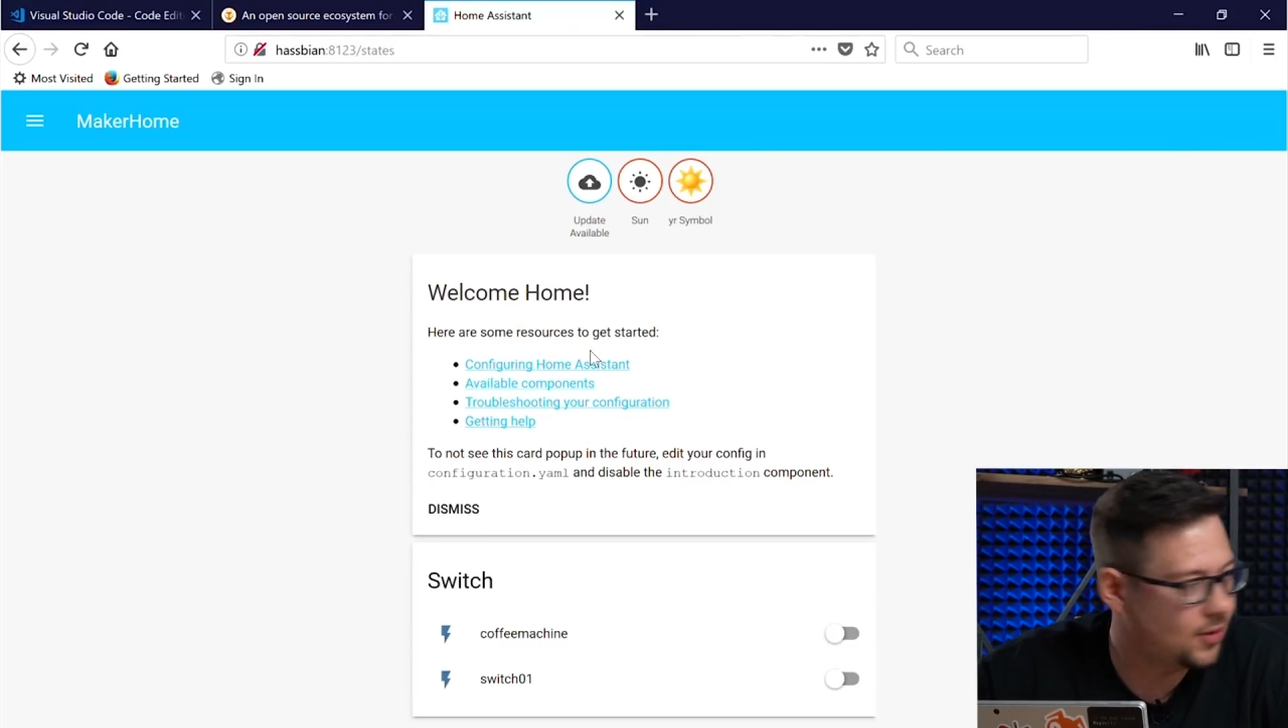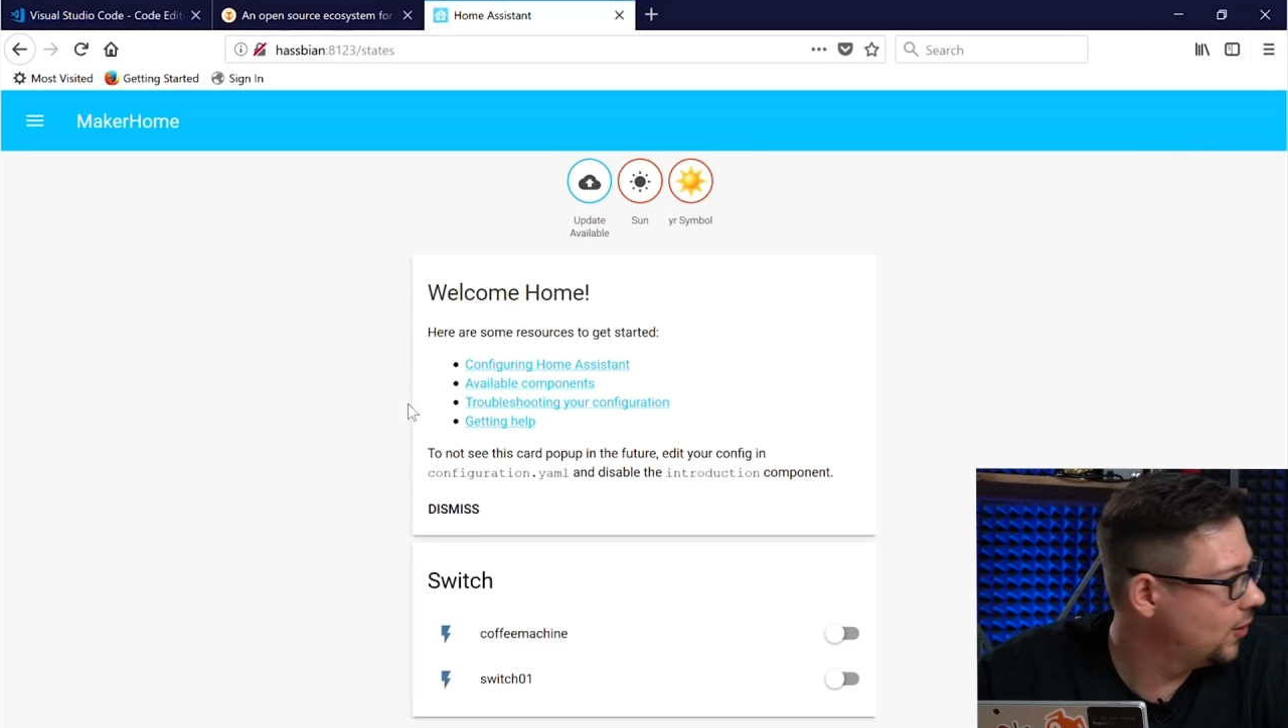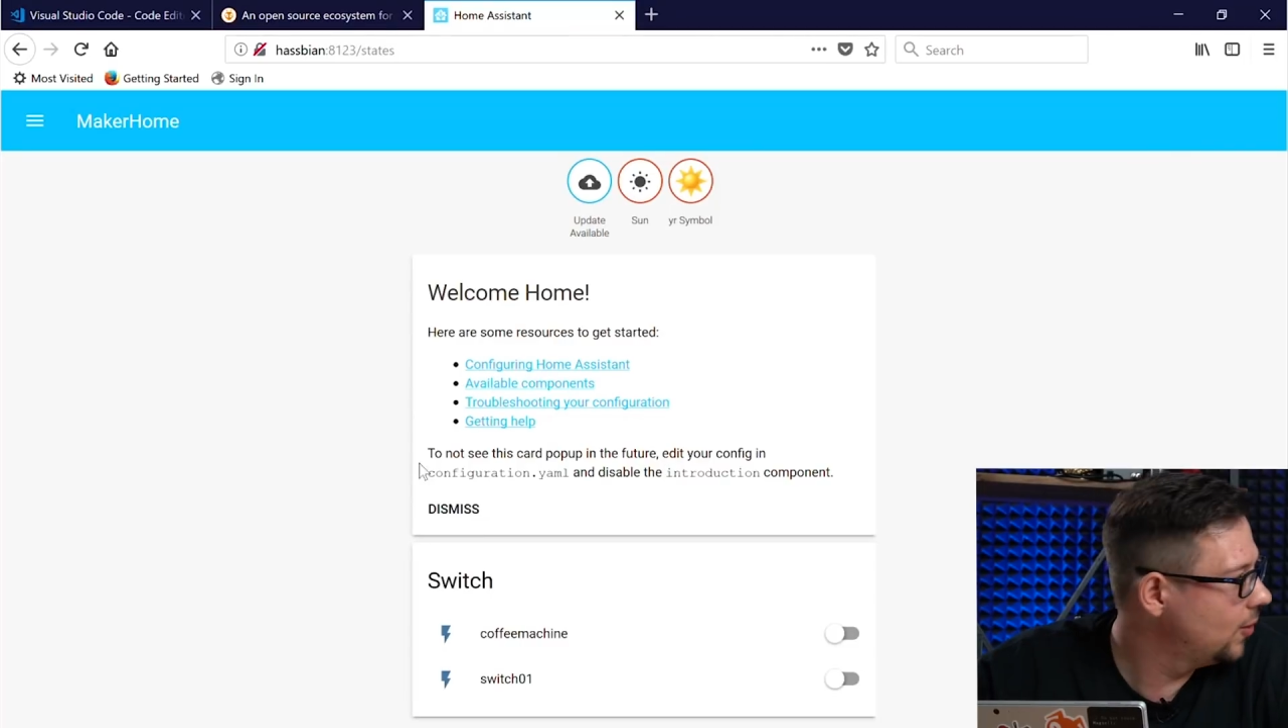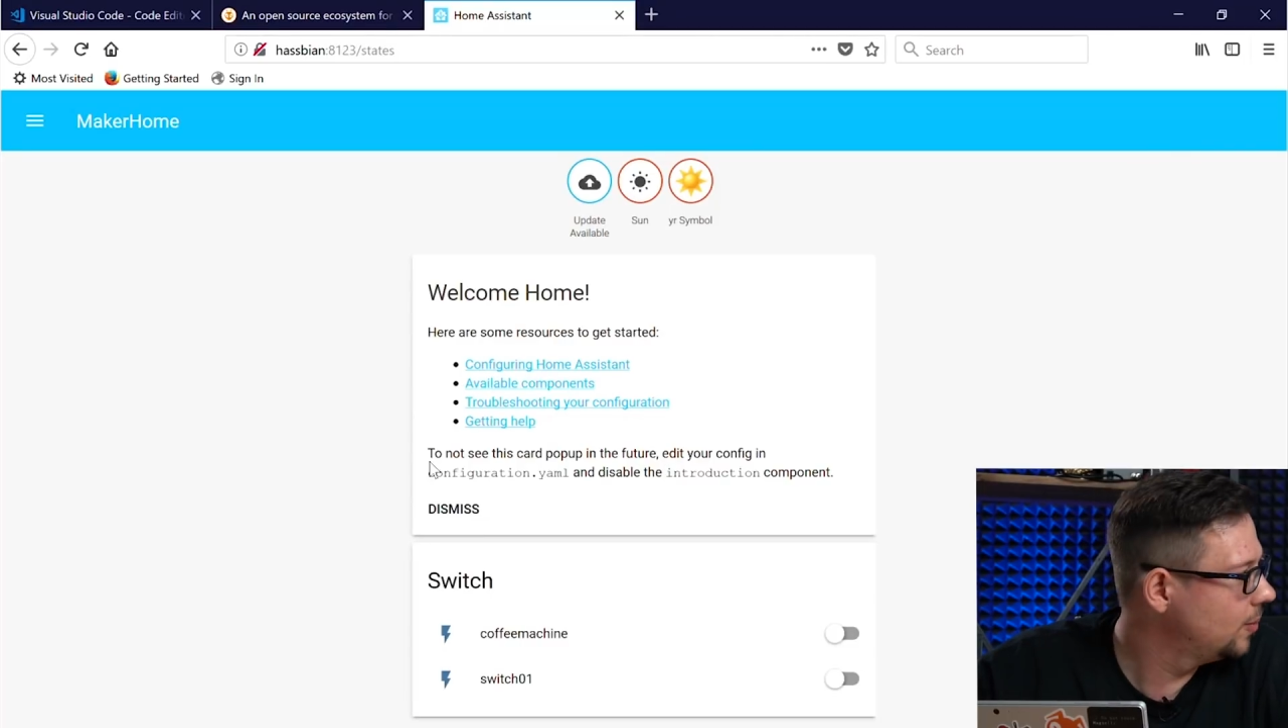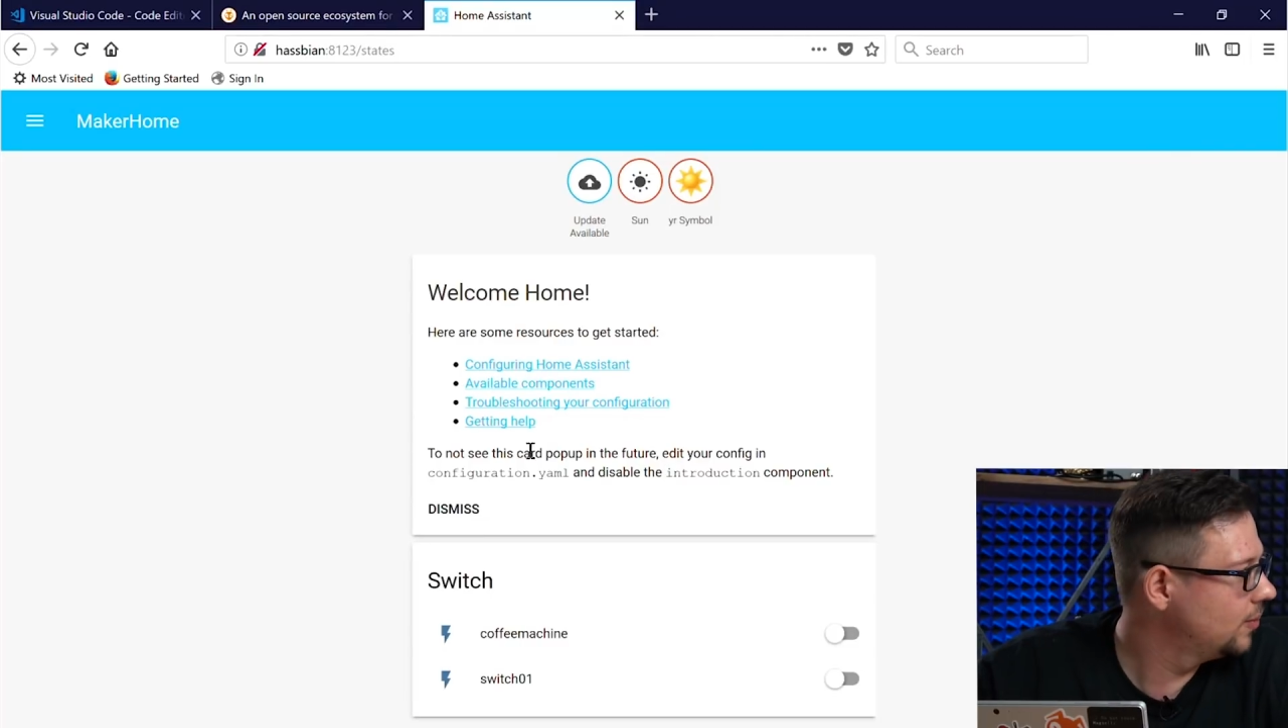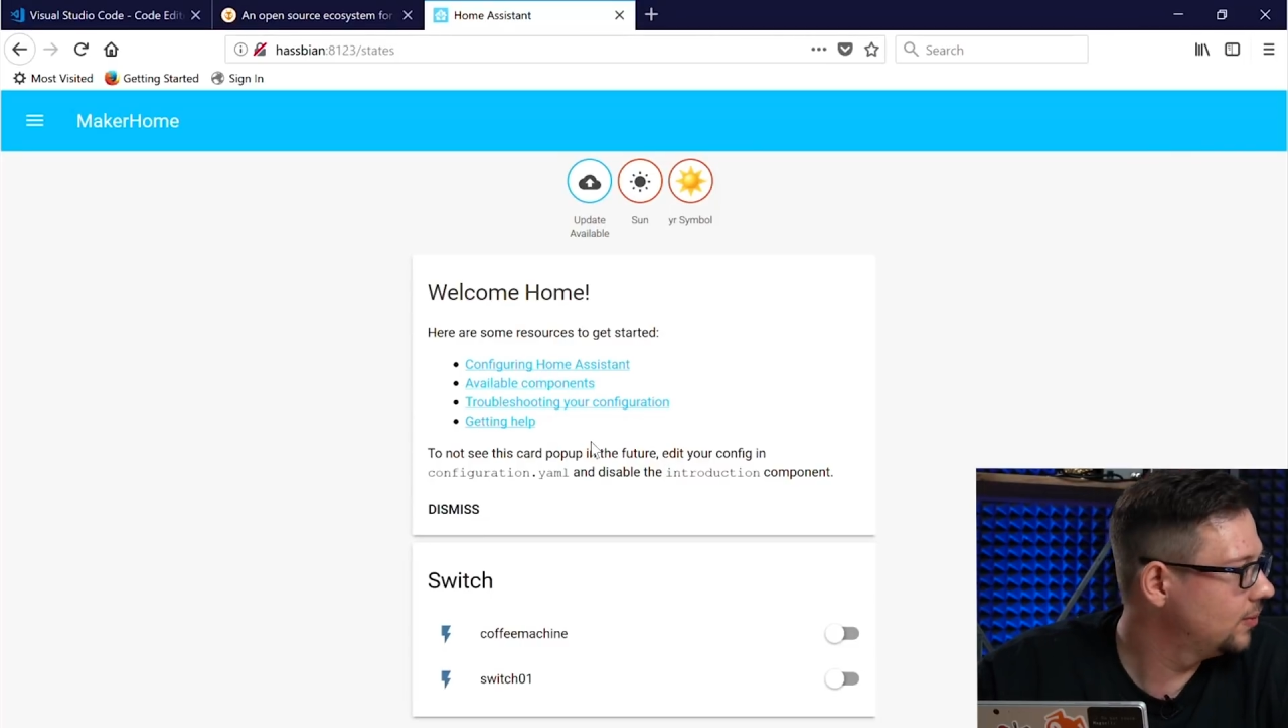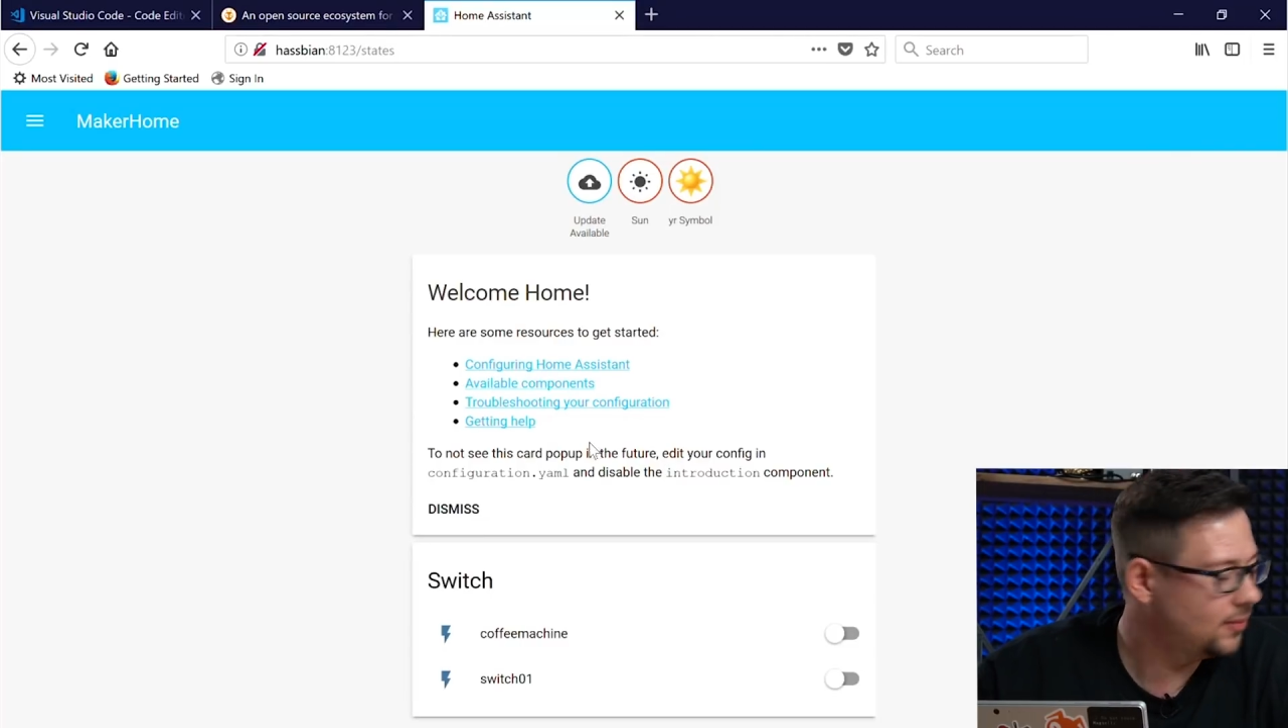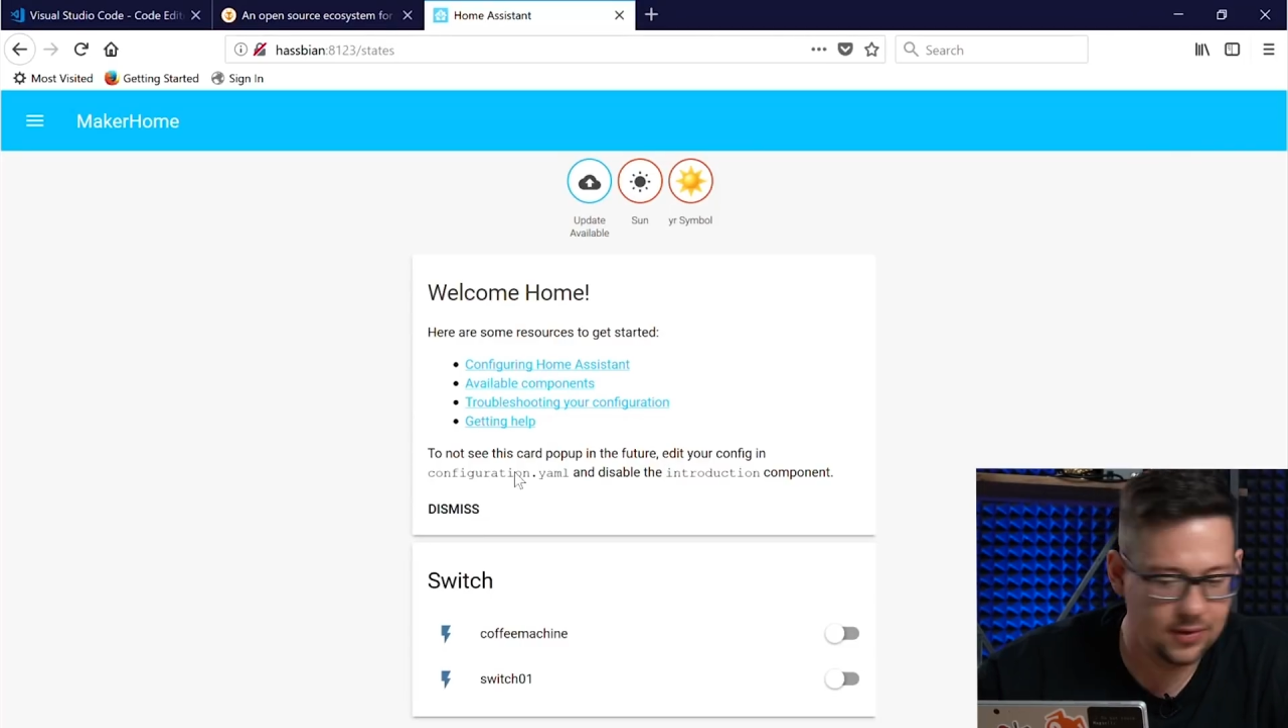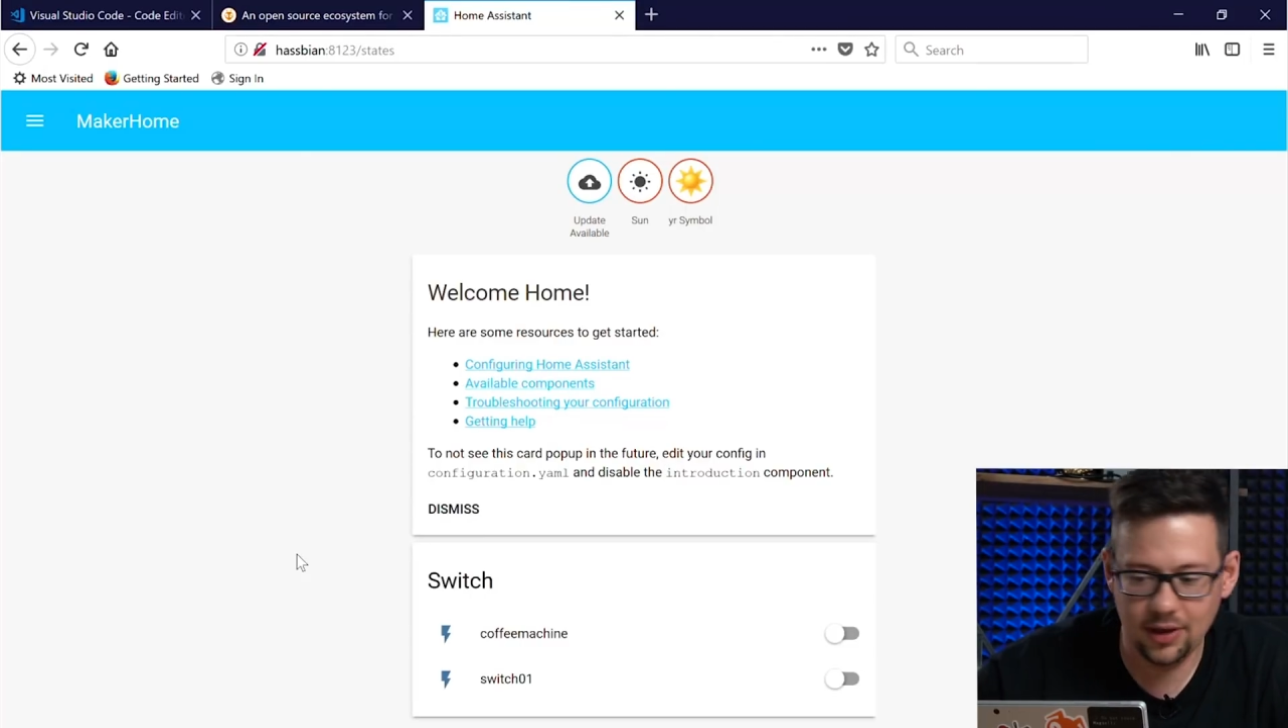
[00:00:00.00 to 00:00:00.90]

home,